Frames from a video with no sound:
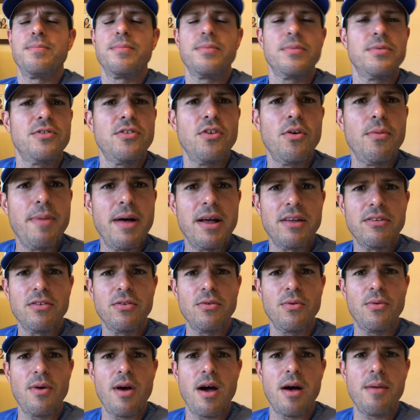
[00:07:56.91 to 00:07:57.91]
still bouncing
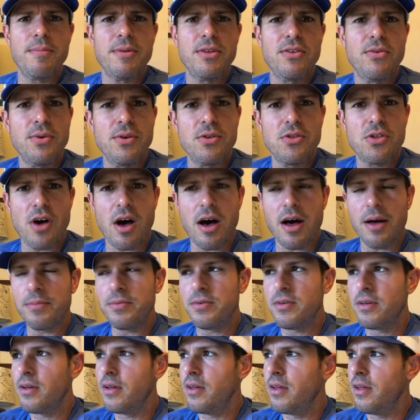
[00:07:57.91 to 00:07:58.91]
around between
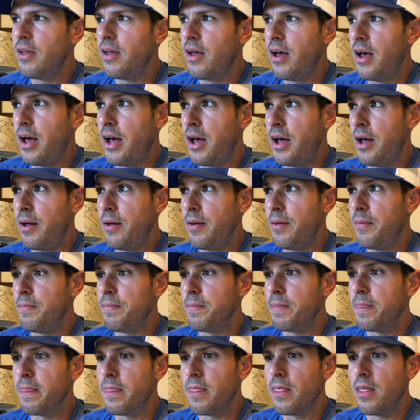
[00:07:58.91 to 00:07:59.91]
jobs. I
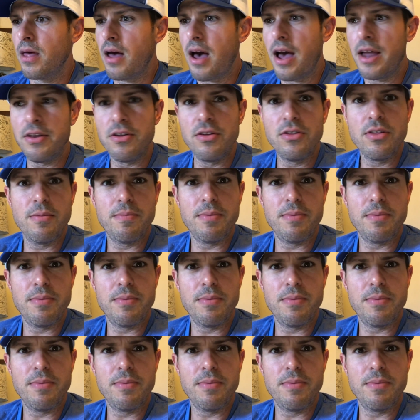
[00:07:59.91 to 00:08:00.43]
knew the